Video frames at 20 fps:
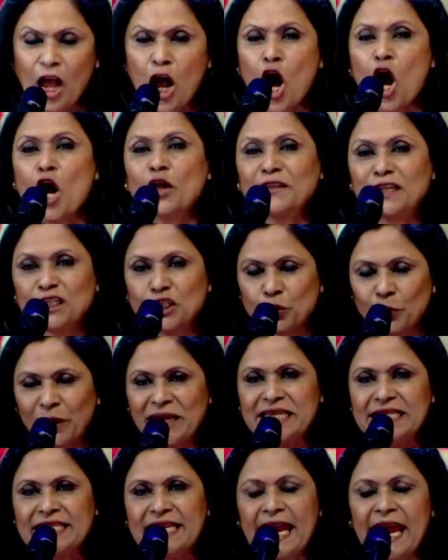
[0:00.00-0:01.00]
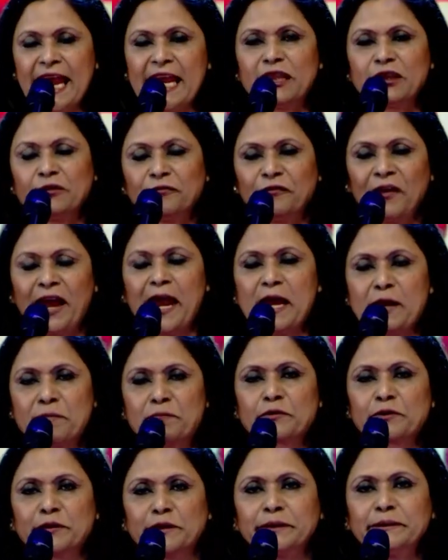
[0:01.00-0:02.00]
On the twenty-eighth of
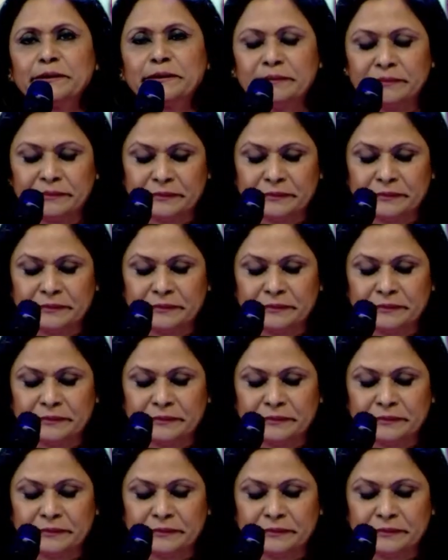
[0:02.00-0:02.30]
April,